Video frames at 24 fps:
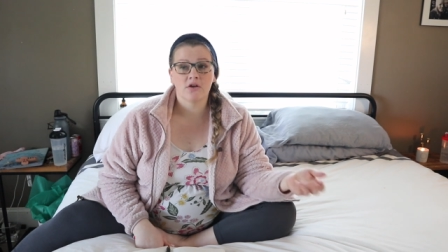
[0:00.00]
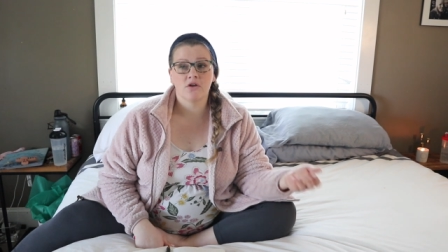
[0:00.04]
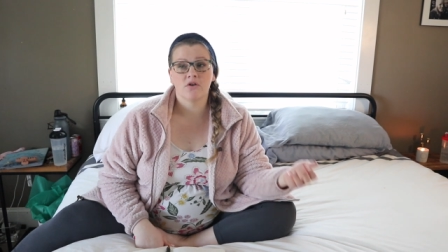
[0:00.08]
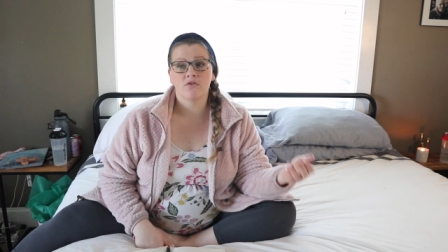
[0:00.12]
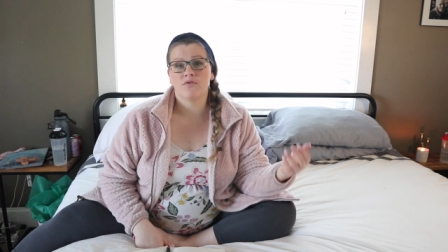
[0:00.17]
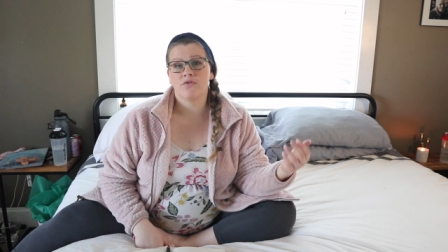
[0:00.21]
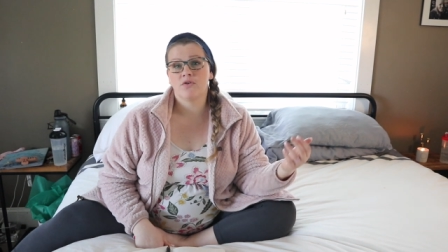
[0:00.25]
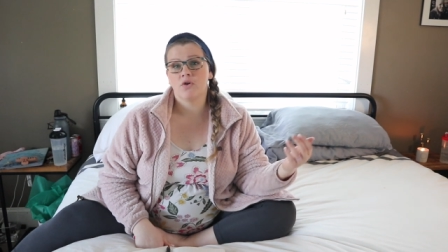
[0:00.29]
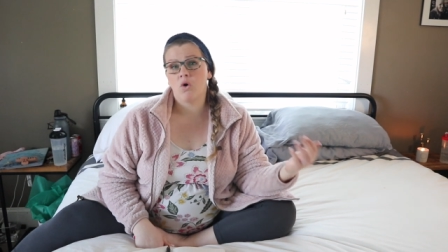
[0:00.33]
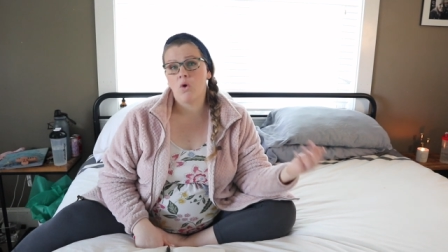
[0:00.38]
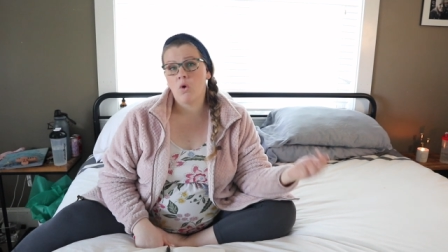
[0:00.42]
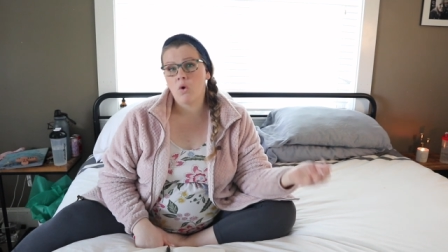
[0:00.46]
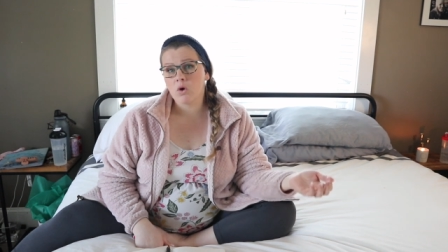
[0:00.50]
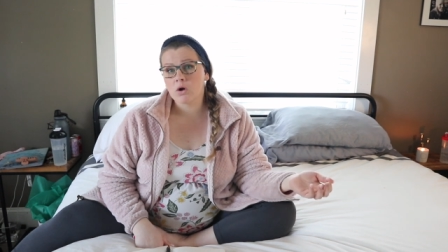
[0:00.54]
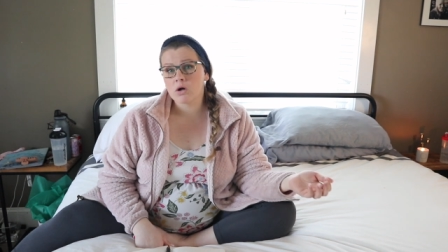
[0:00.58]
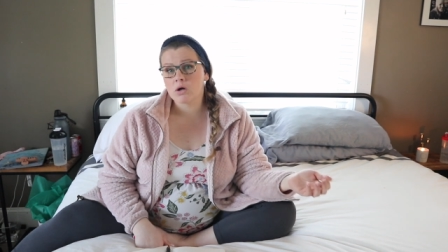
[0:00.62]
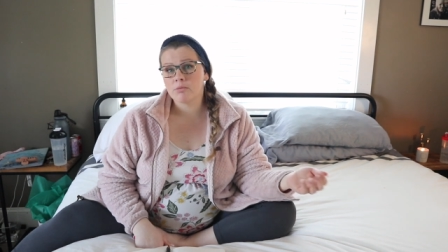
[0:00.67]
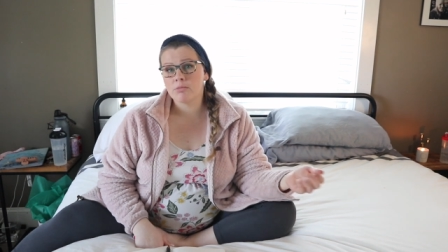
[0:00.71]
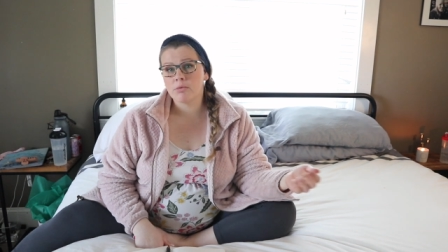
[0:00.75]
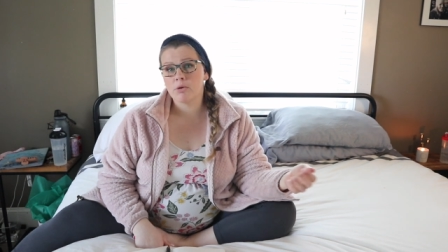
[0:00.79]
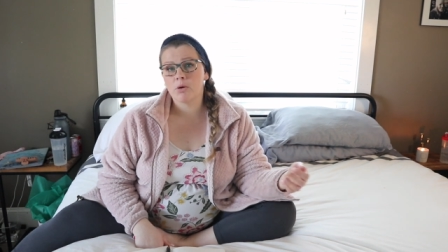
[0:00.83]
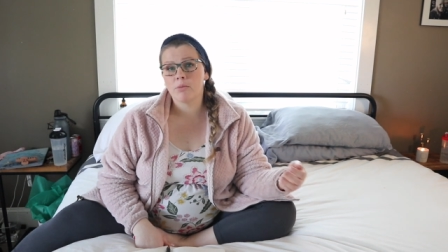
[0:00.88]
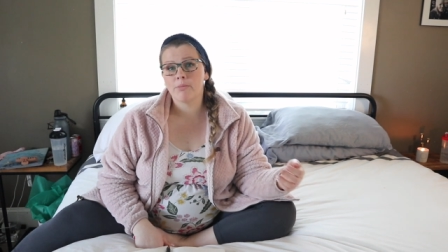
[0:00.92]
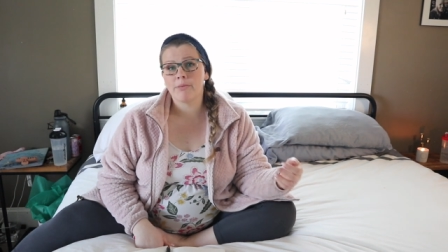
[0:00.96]
you feel
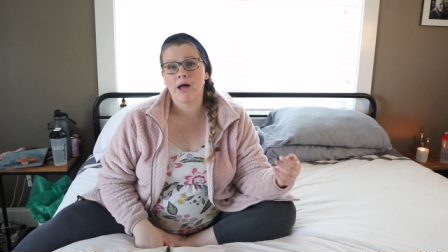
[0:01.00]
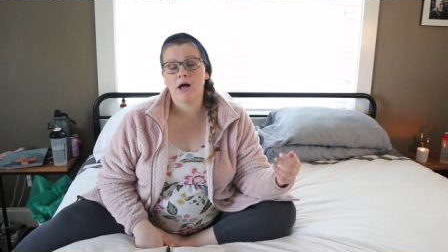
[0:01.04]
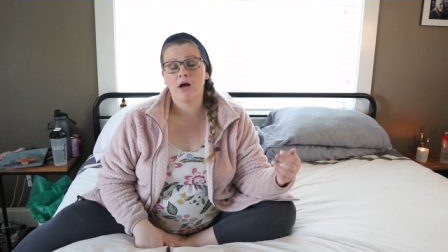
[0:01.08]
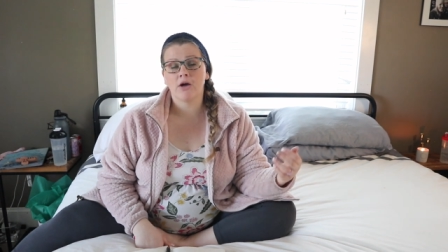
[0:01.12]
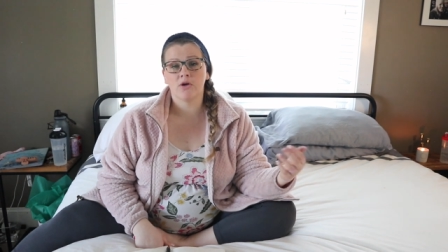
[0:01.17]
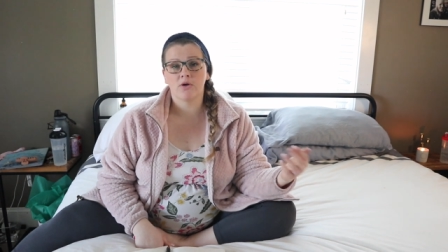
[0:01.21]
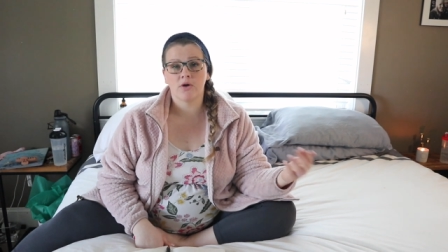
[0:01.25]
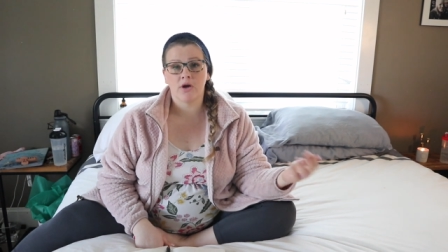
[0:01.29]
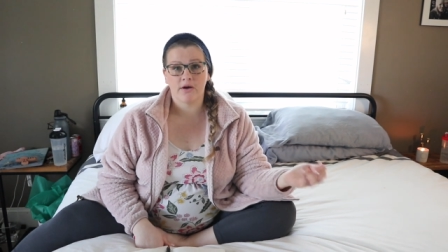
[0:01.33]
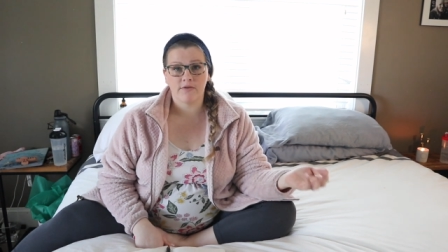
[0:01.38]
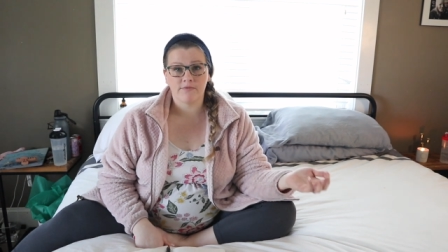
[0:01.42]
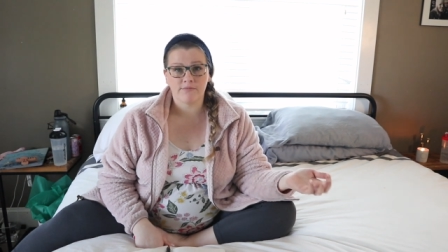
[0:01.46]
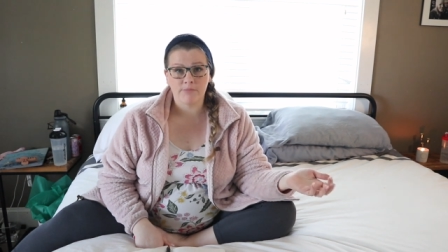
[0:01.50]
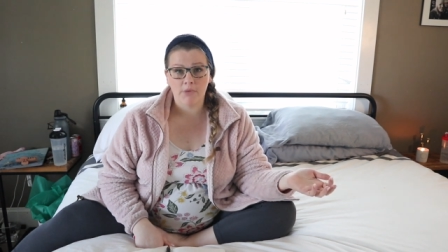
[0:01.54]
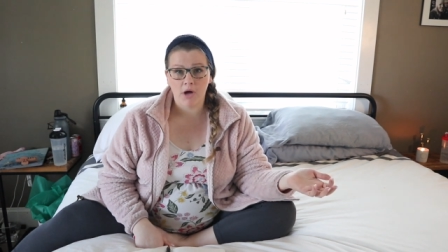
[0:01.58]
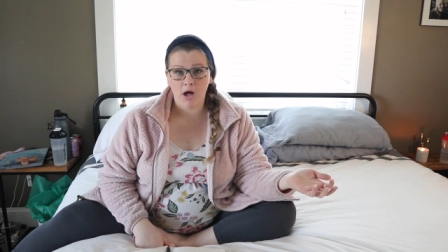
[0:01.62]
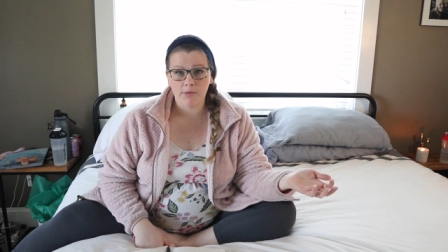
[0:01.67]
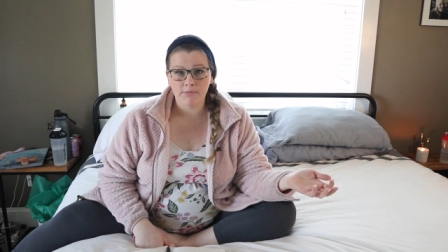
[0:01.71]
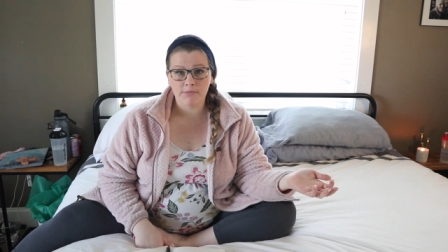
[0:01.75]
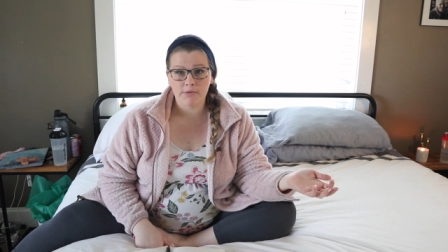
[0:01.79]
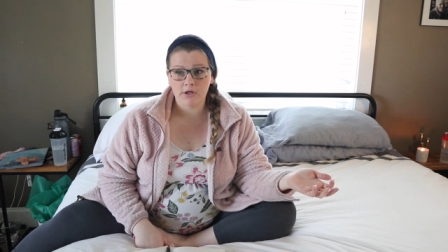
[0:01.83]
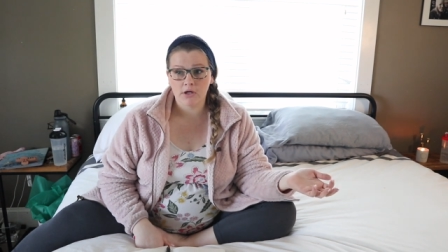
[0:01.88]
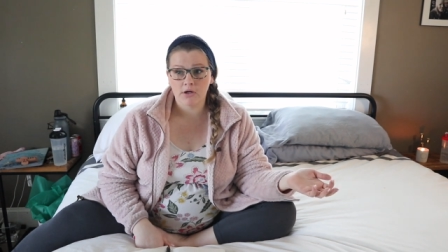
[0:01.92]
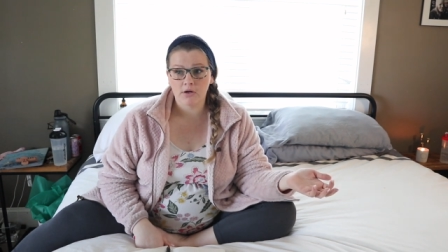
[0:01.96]
horrible about, you have
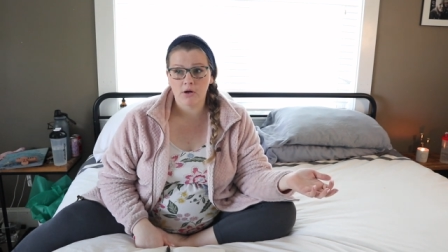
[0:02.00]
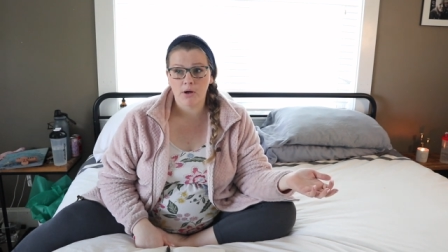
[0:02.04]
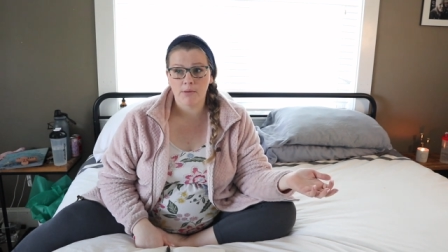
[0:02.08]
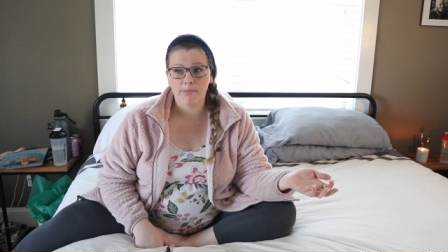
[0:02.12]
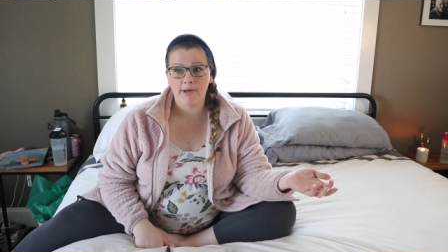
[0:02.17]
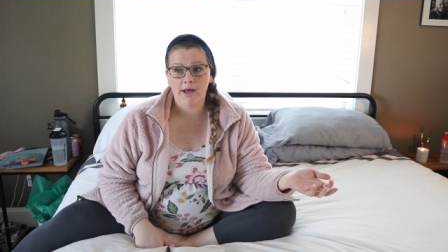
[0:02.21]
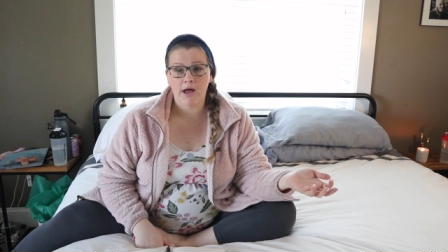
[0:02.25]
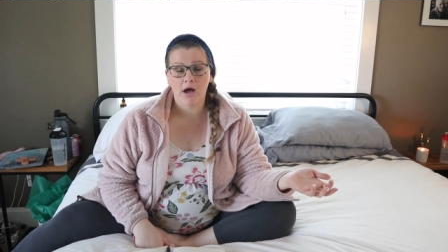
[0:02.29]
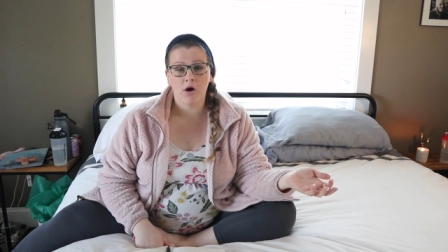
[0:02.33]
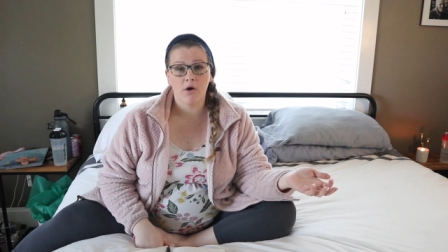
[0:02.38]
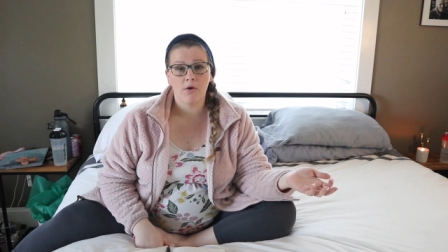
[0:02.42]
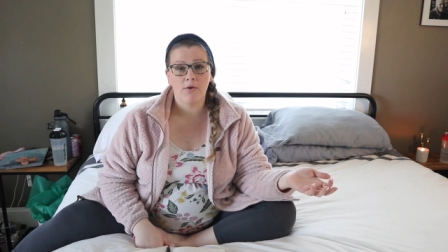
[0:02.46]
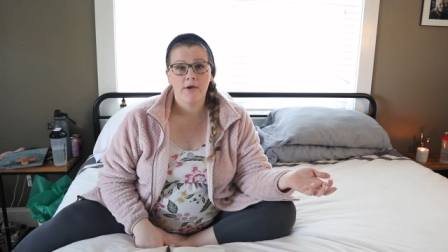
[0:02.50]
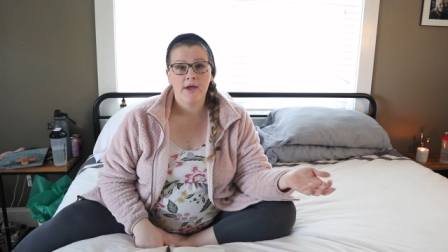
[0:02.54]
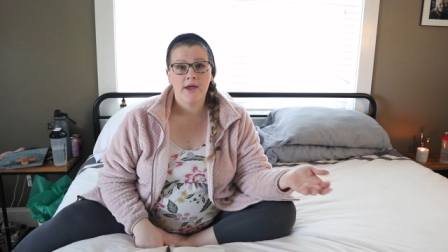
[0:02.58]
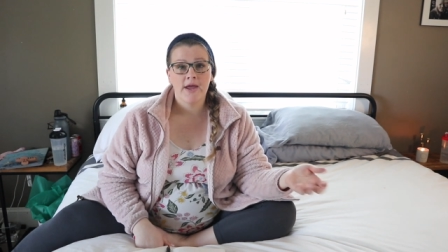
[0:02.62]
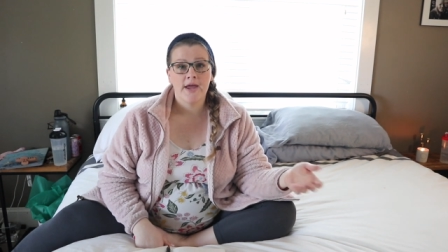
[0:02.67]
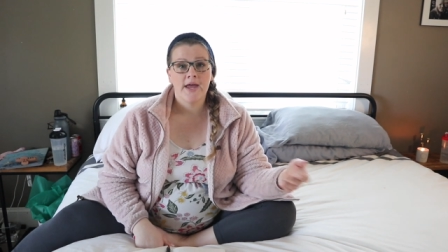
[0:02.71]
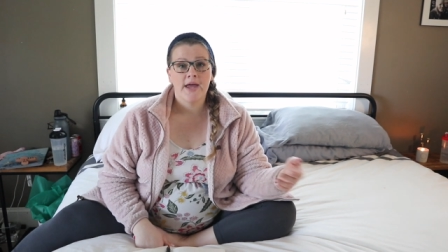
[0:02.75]
mom guilt about.